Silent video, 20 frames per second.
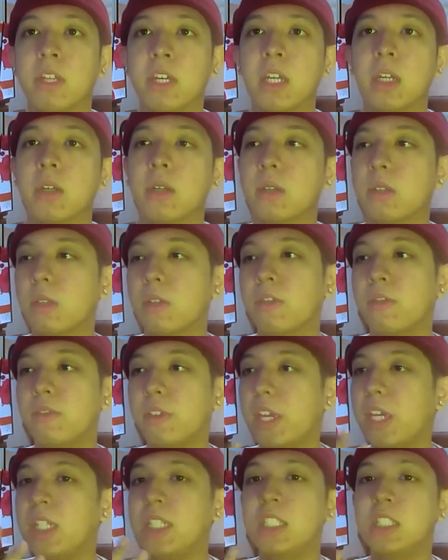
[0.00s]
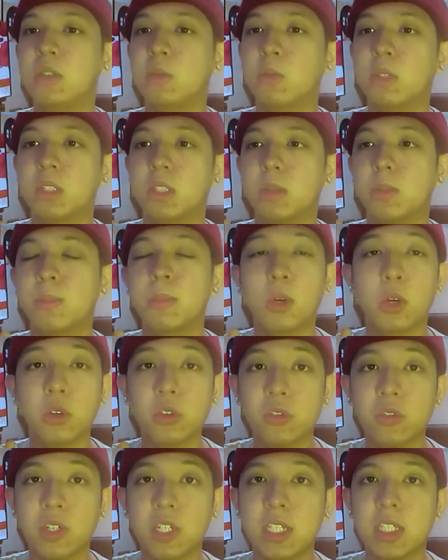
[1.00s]
Like, the face was
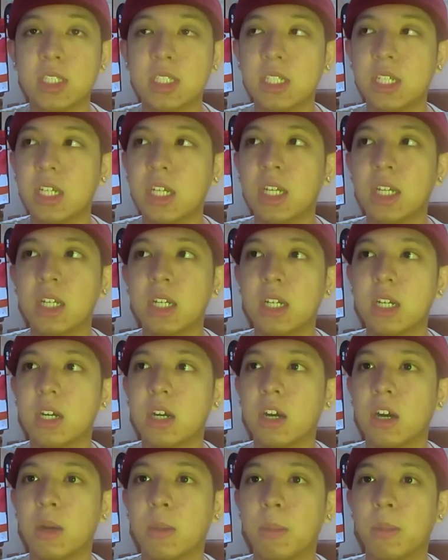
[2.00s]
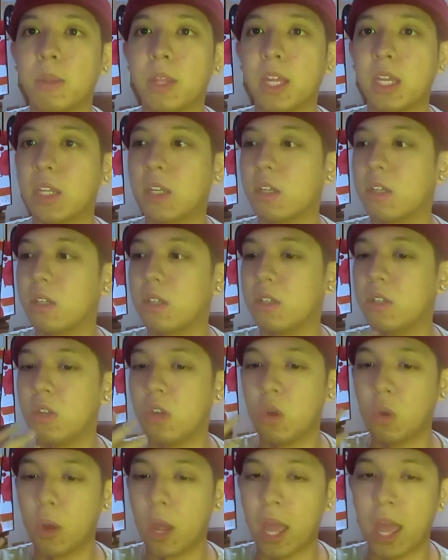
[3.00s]
perfect, um, like,
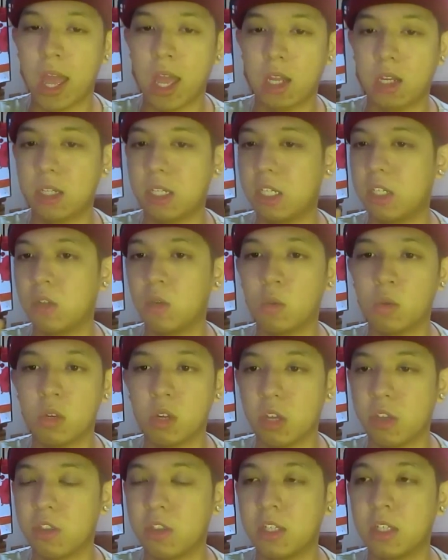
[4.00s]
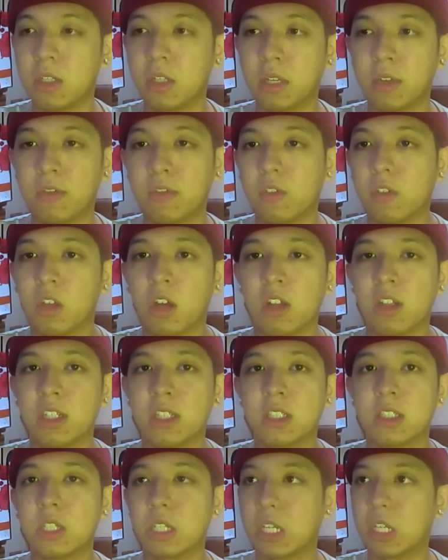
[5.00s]
no acne, no nothing, like
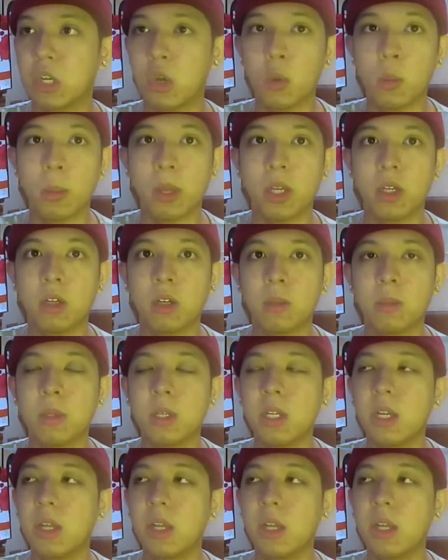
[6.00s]
flawless, like no makeup,